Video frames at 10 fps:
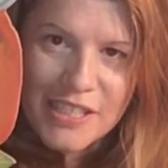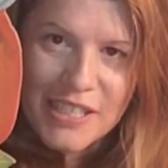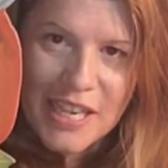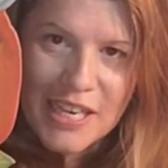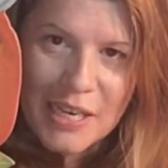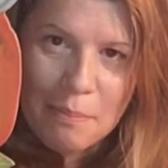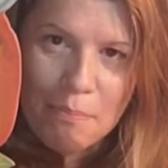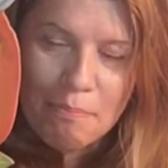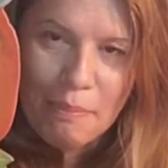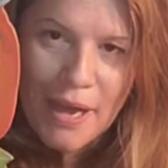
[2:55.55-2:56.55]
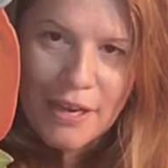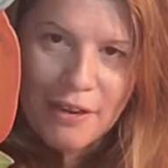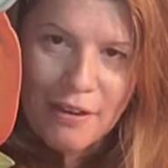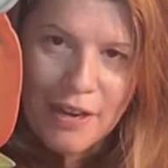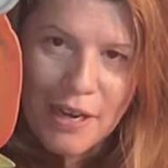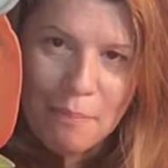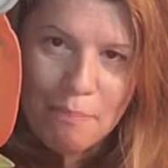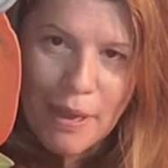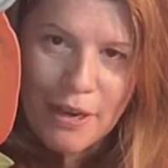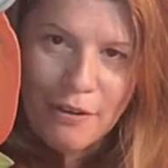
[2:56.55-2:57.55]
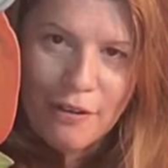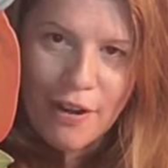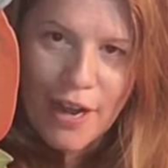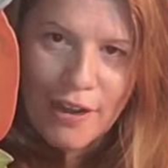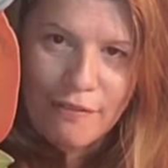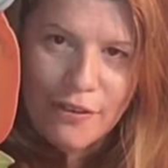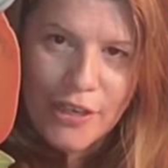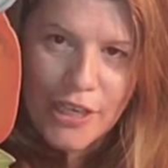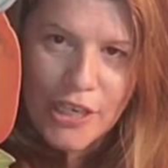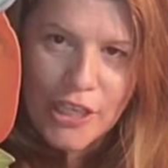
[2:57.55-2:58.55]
getting better and better every